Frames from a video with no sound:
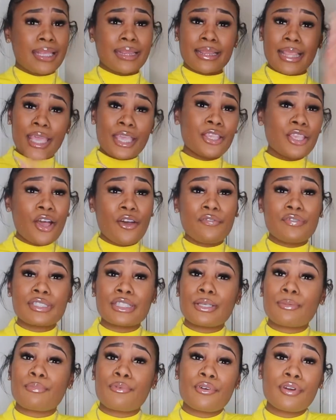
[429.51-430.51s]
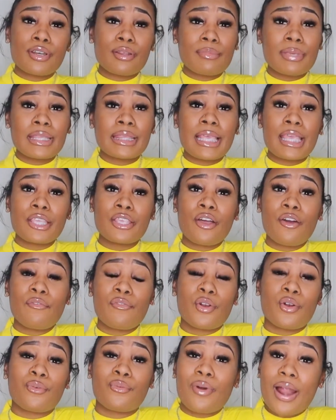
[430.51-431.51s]
Thank y'all for supporting me. Thank y'all
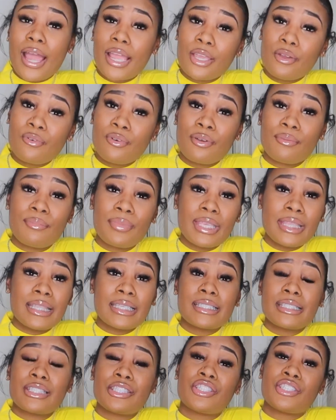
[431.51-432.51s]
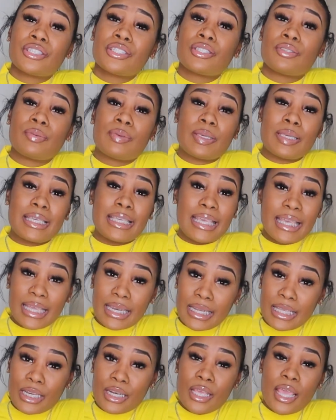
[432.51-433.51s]
for rocking with me. This is just the
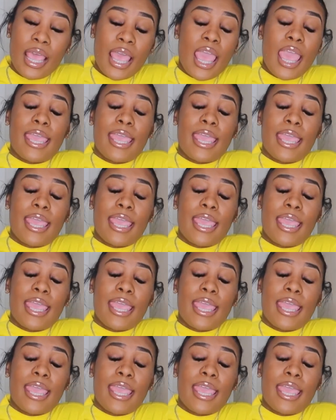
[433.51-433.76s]
beginning.